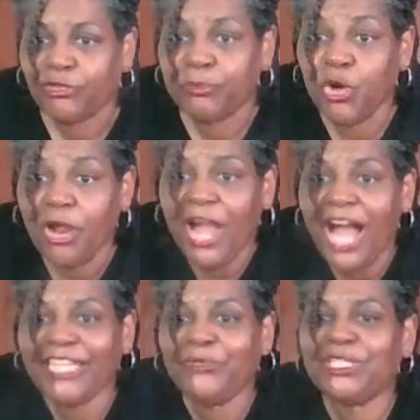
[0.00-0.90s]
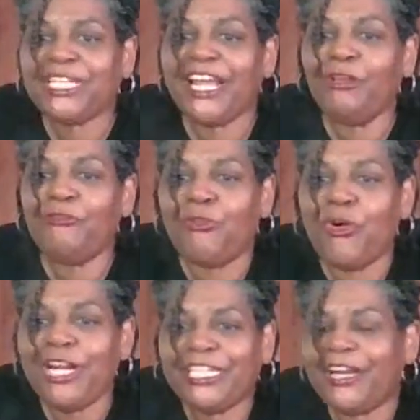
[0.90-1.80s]
from North Hollywood,
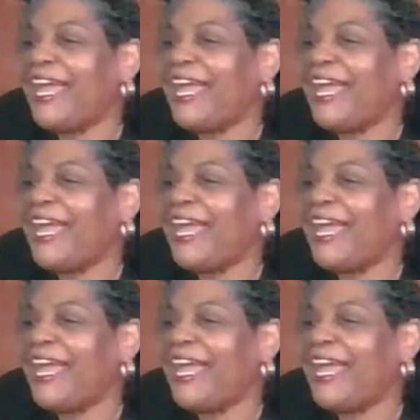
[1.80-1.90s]
California.